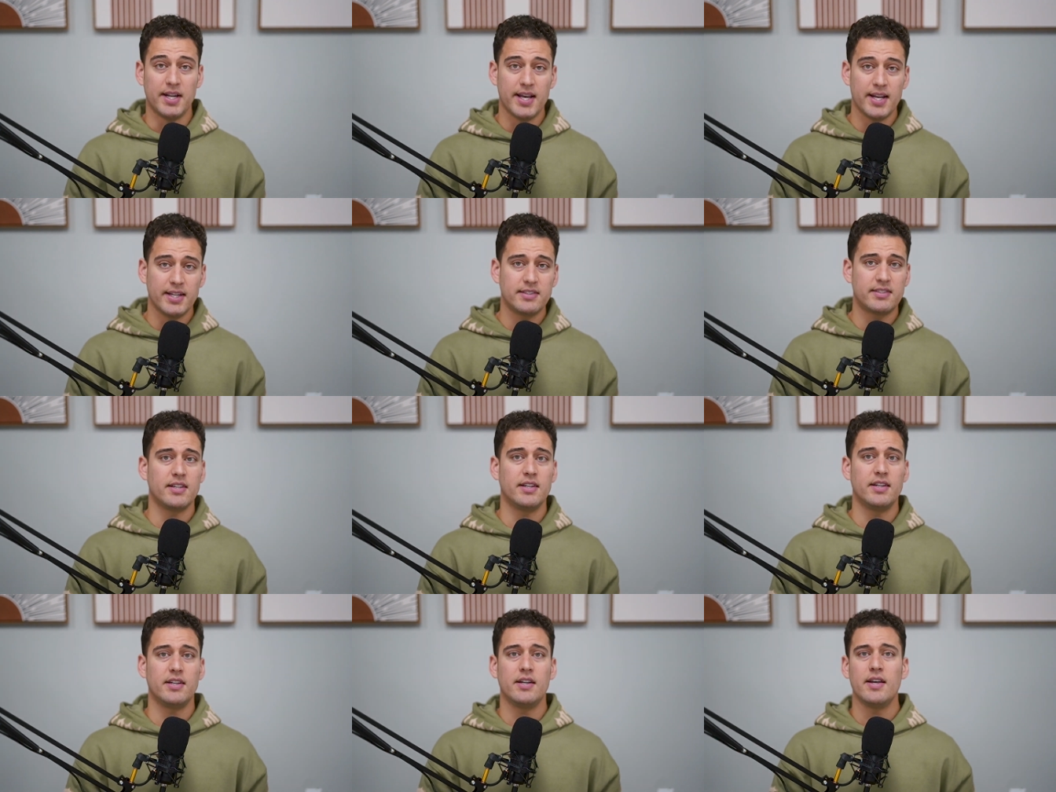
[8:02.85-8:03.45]

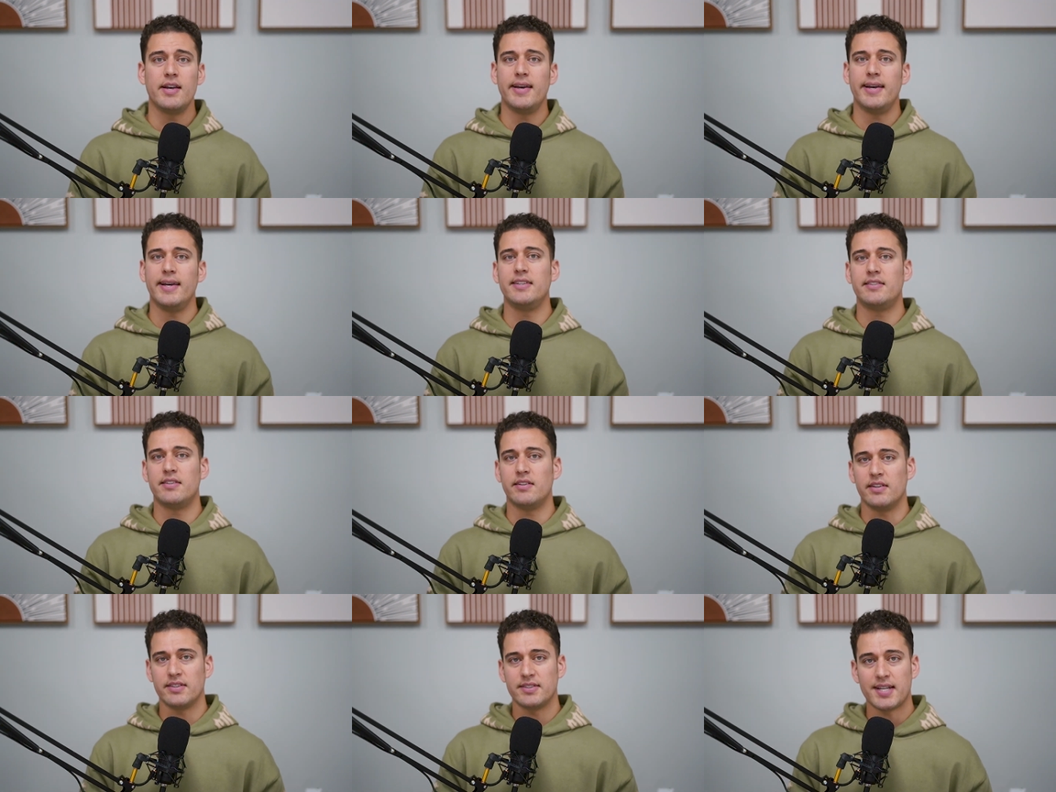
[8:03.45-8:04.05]
Henson.
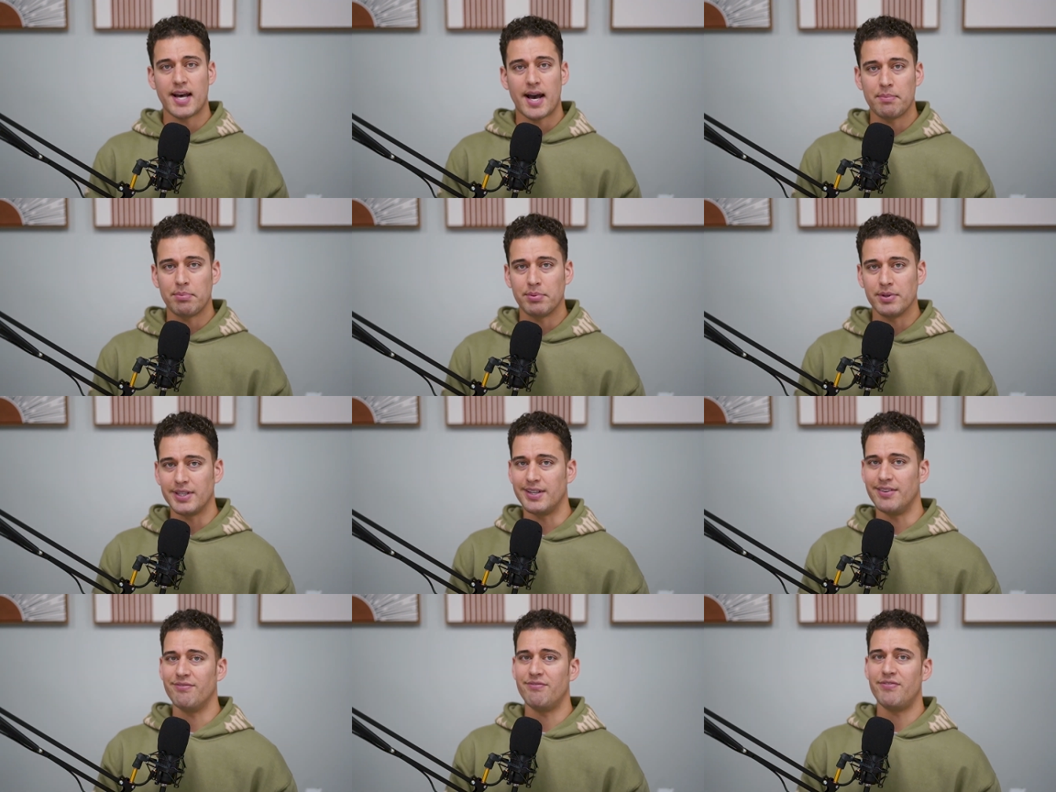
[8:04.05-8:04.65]
He's in the top
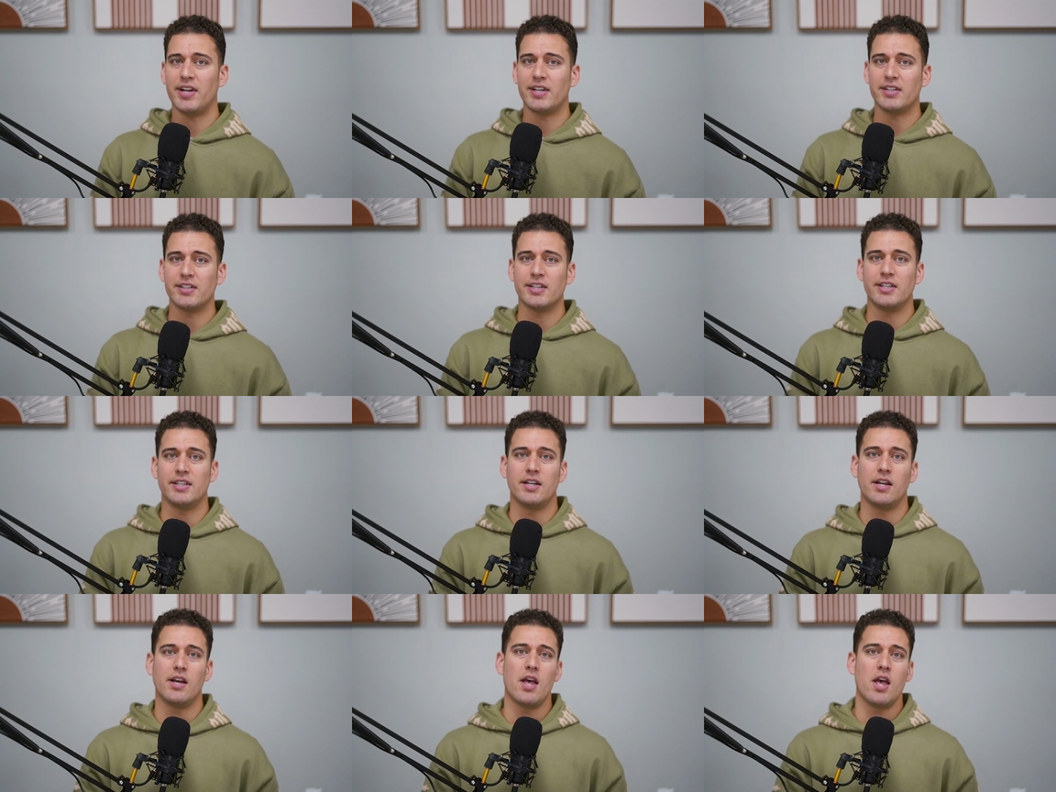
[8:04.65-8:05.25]
league in
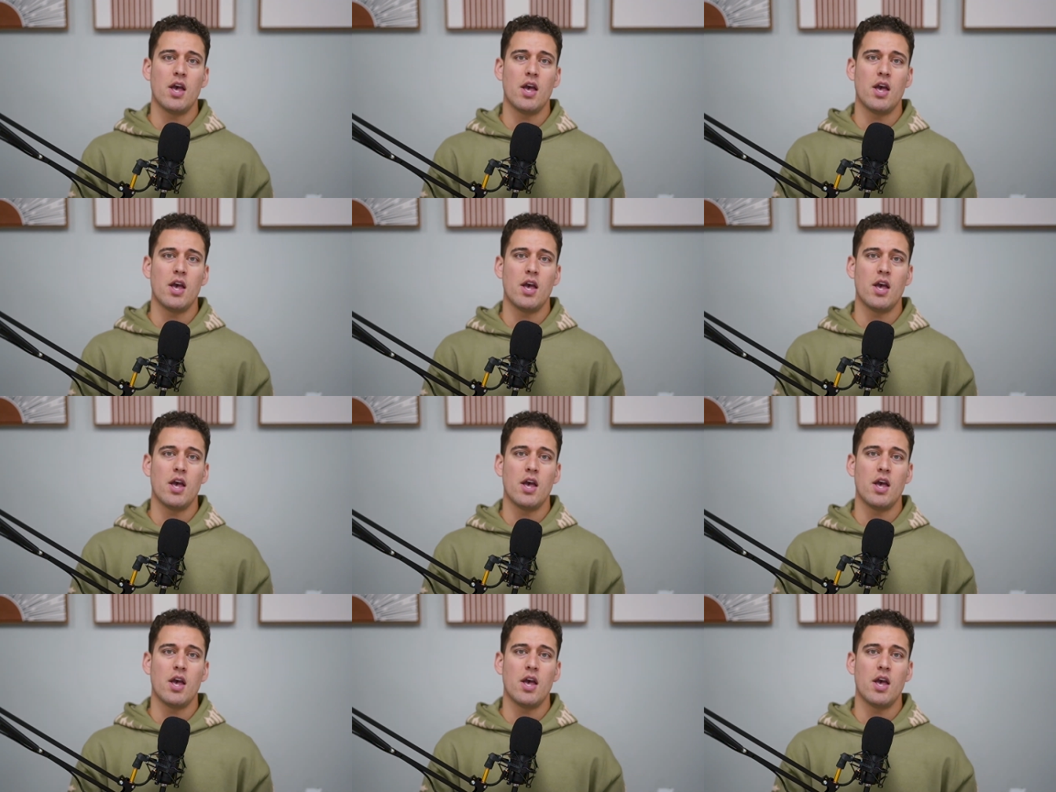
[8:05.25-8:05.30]
Finland.